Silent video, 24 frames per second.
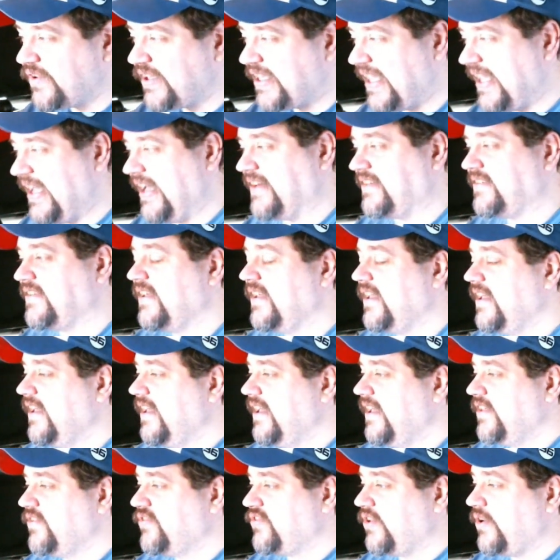kit.
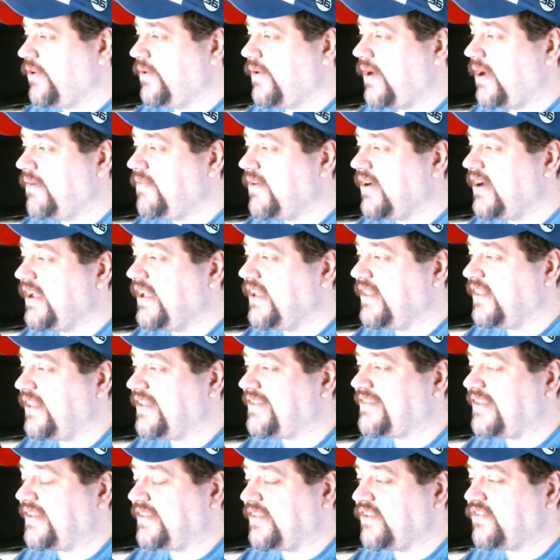So I'm very, like I
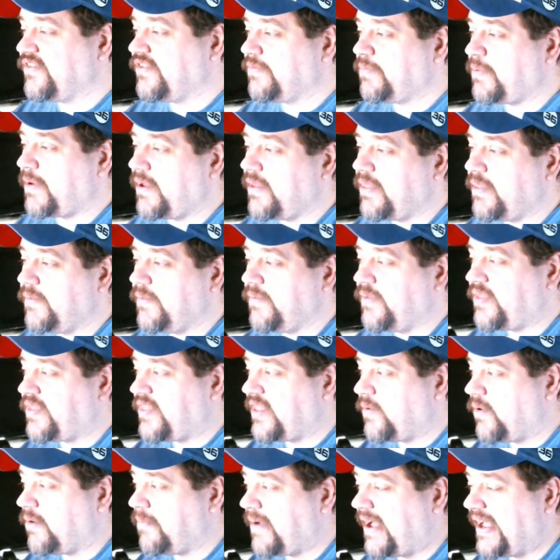said, this is probably the
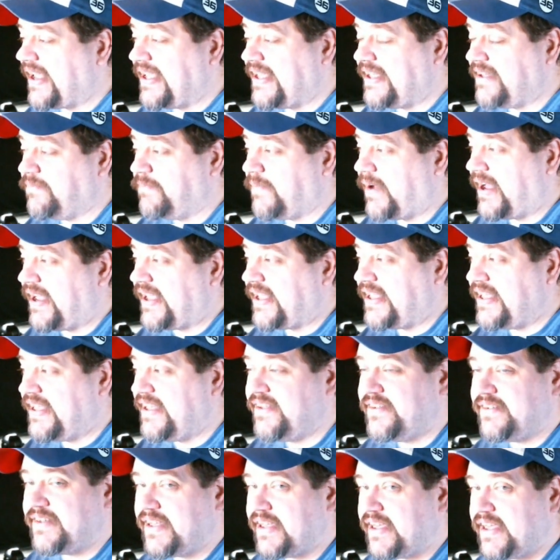thing where my my
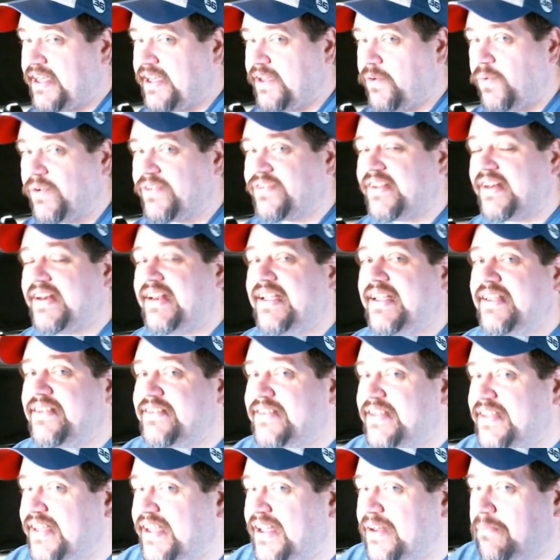easy, what's an
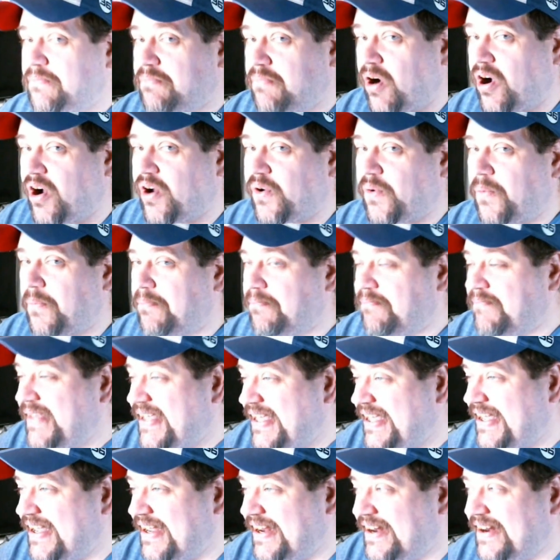easy kit model
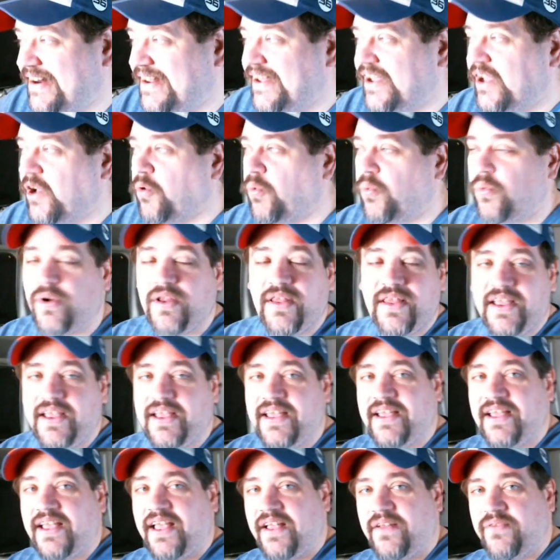mean?
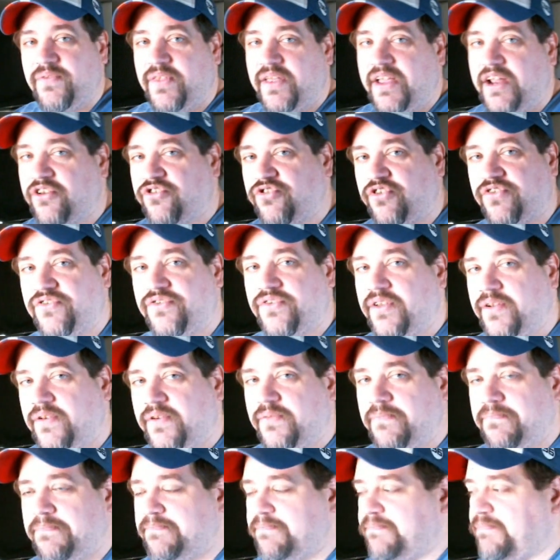Really, the interest
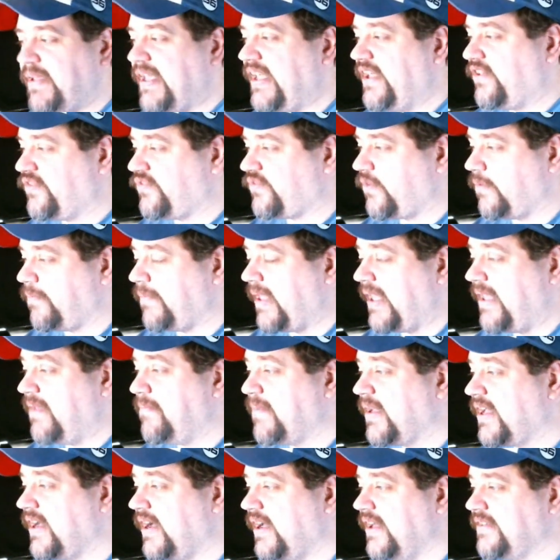peaks for me
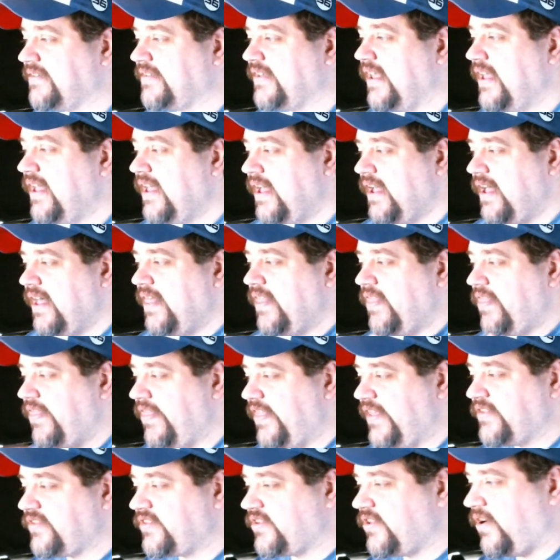because
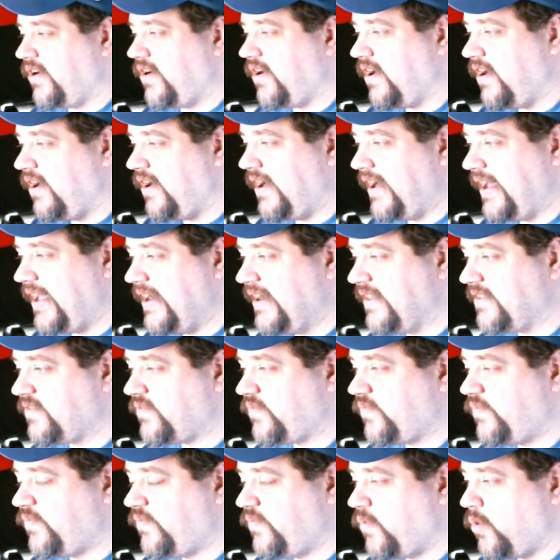this car, in
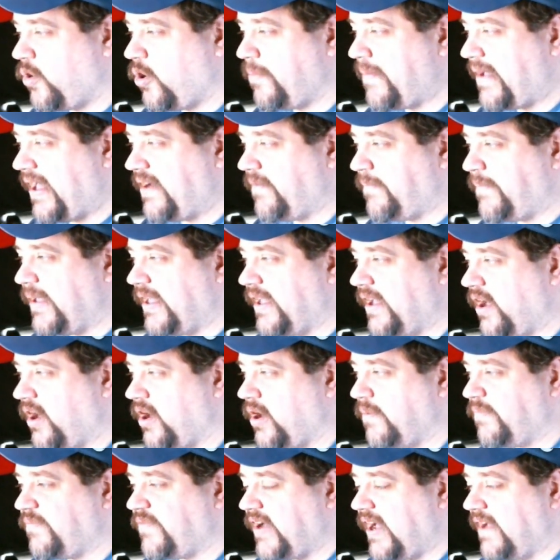its format of being a
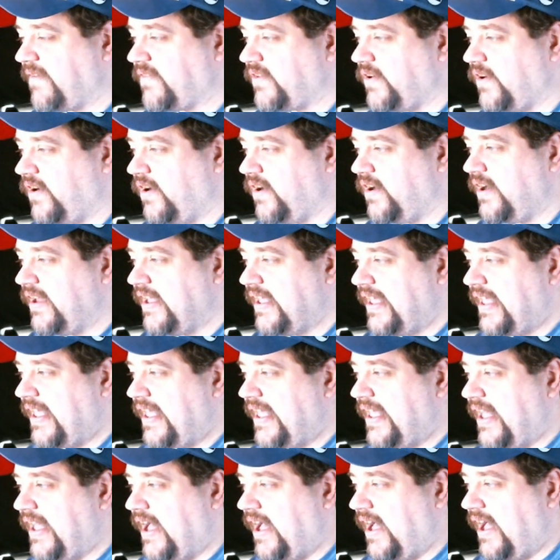Group 5 car,
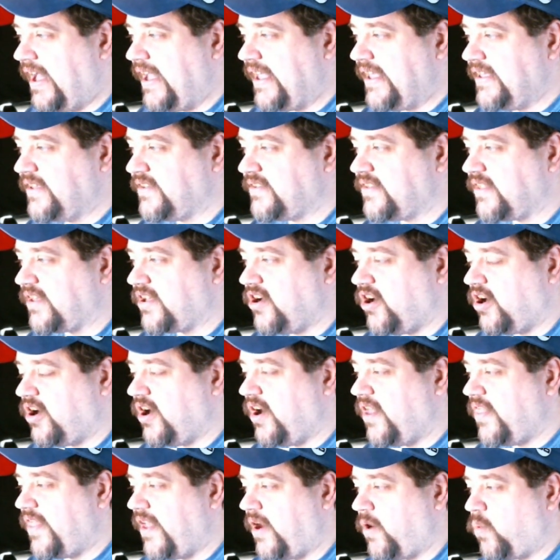uh, is the
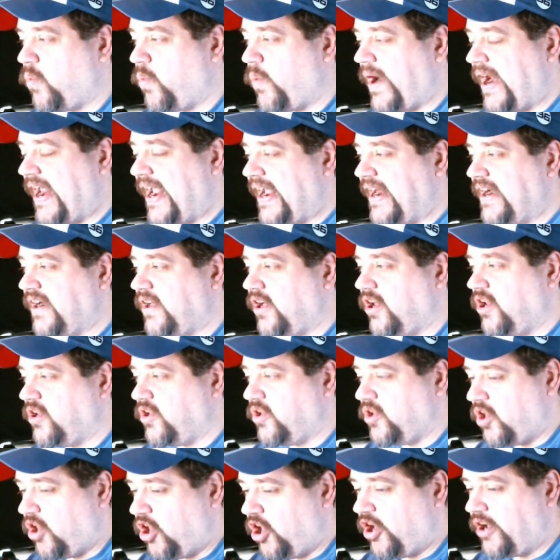car that ran
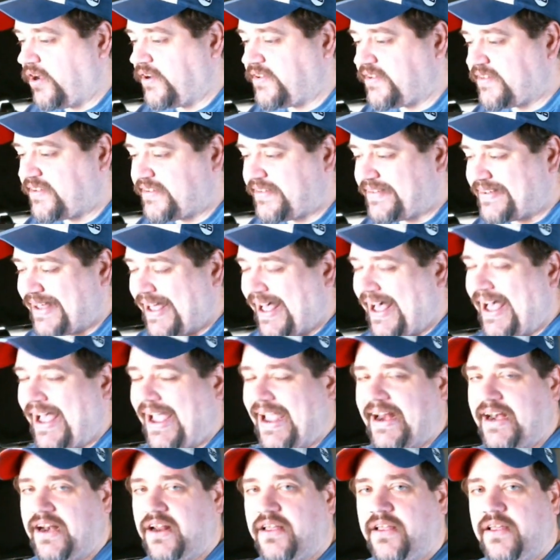
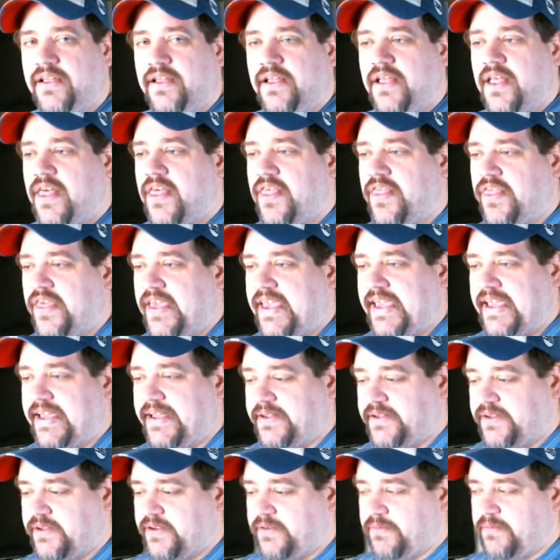alongside
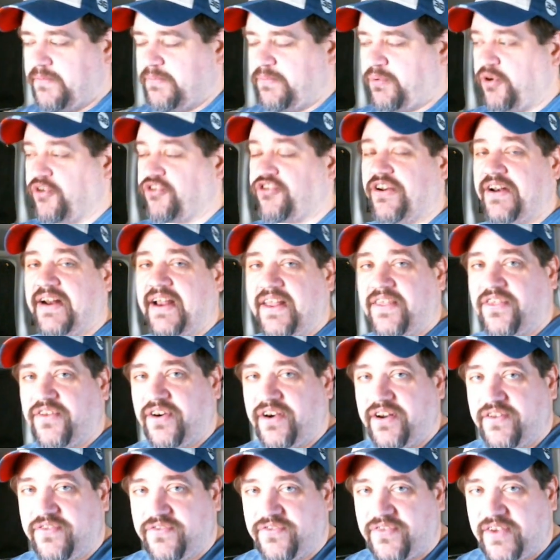the Porsche
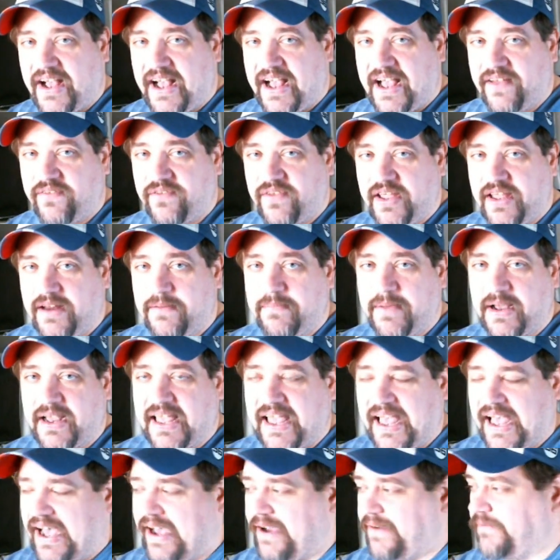935 in
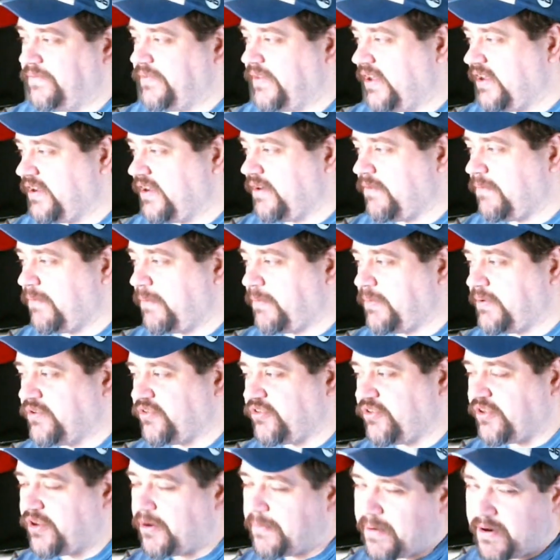Macau. Now you got to remember
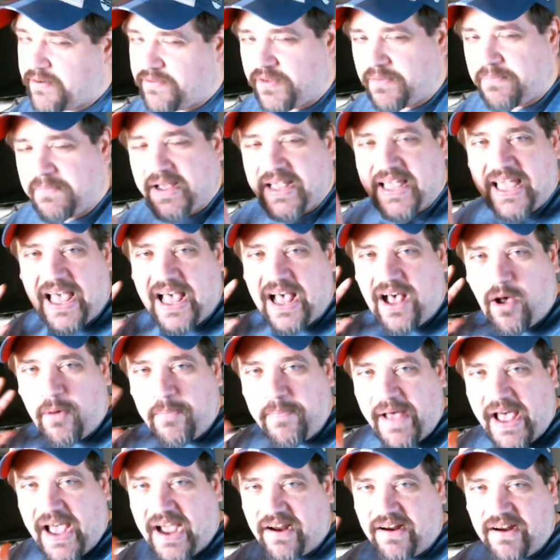there's a little bit of a
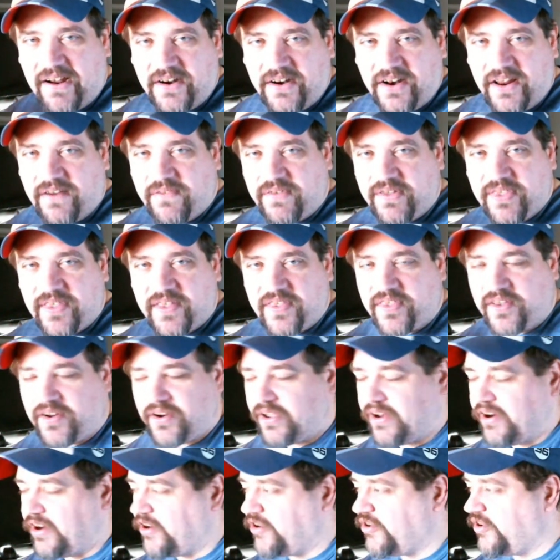Macau background to everything
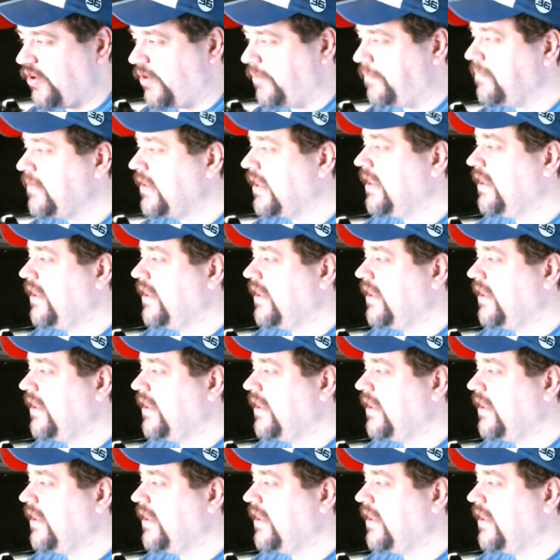they're going to do.